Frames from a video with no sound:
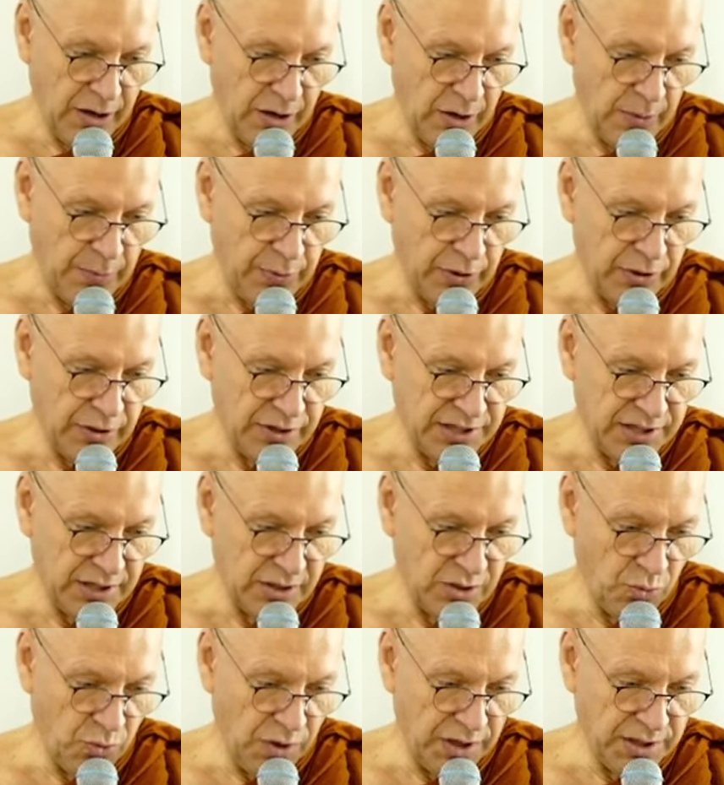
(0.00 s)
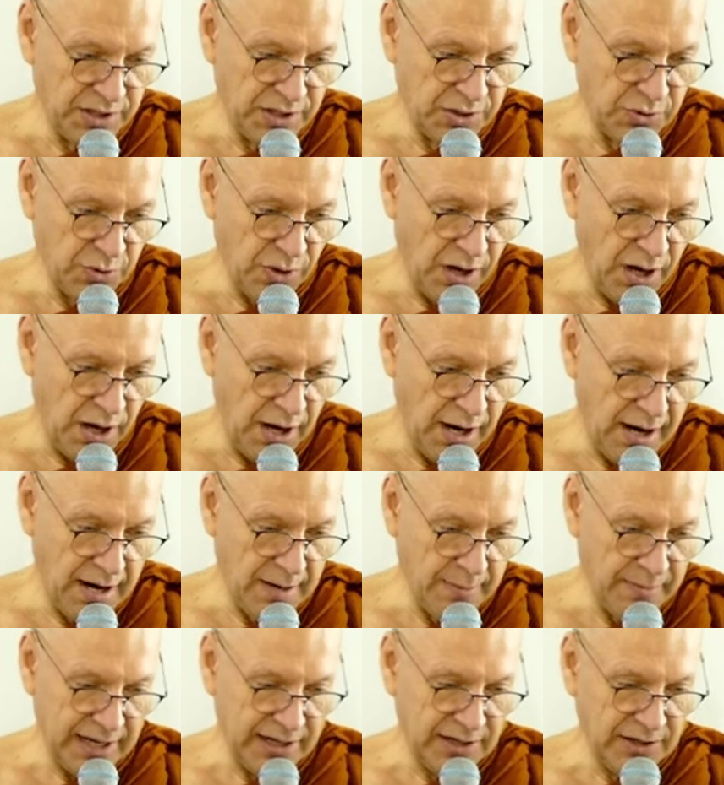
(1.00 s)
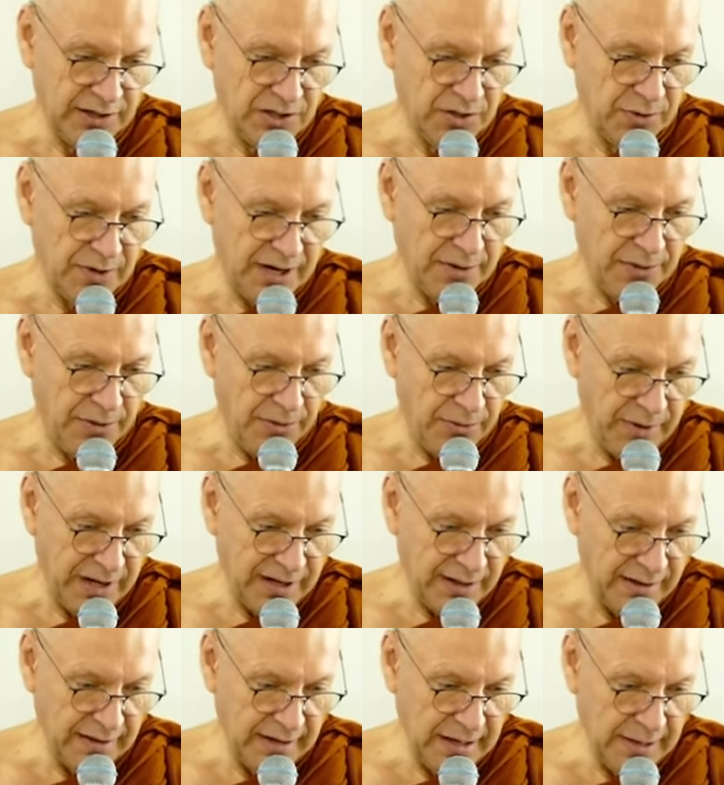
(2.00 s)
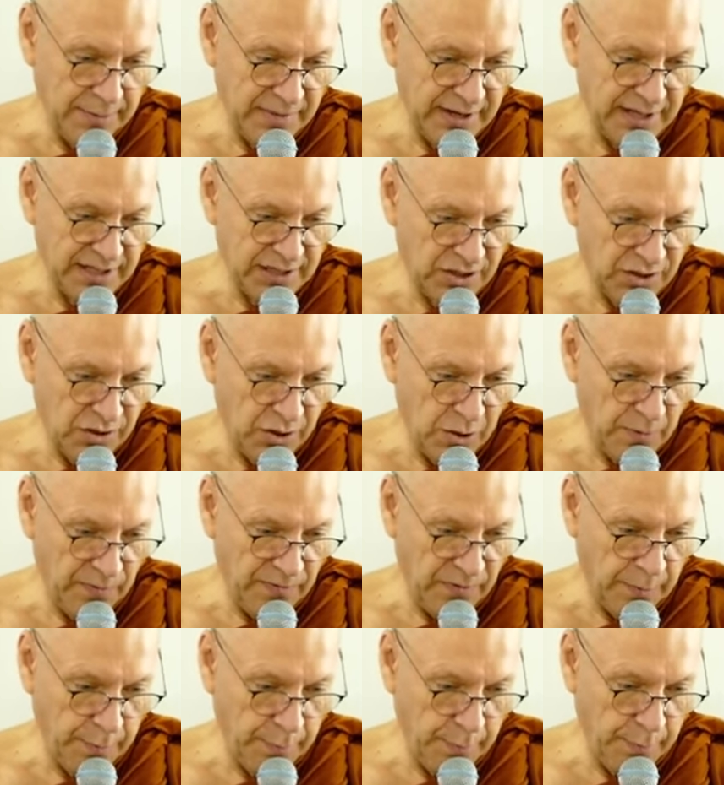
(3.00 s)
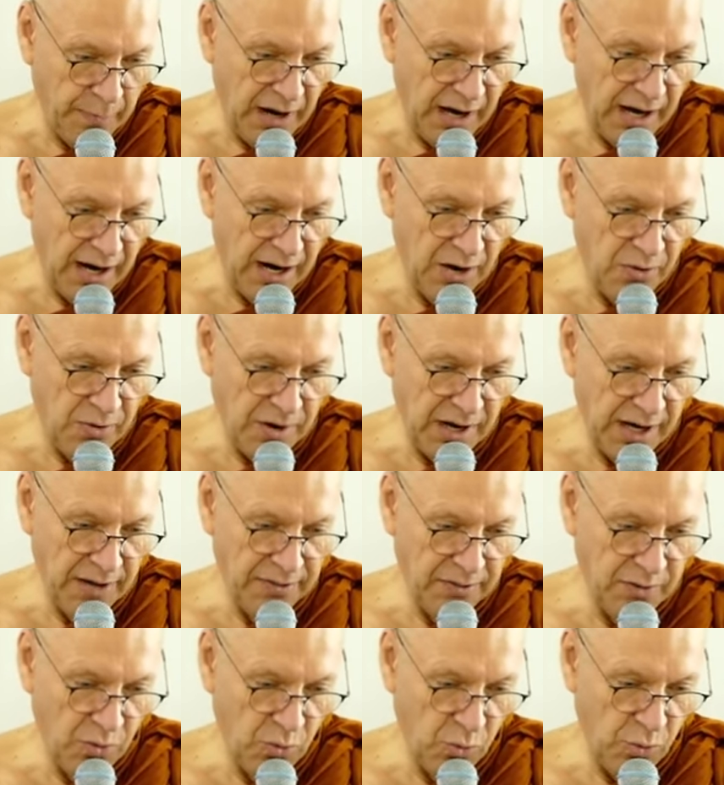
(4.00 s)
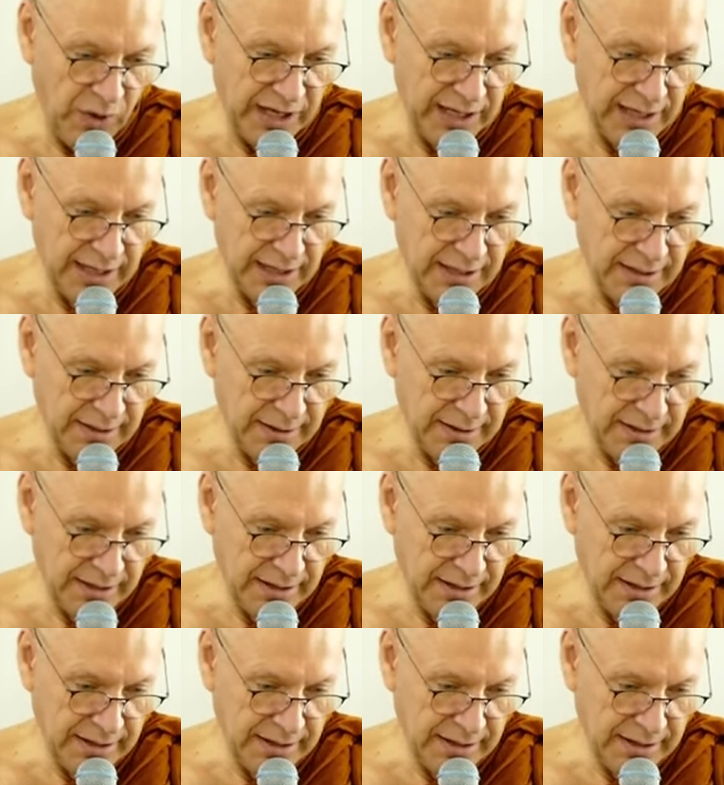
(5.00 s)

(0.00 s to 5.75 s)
A person who wants to harm, injure, and threaten them is a term for Mara, the wicked.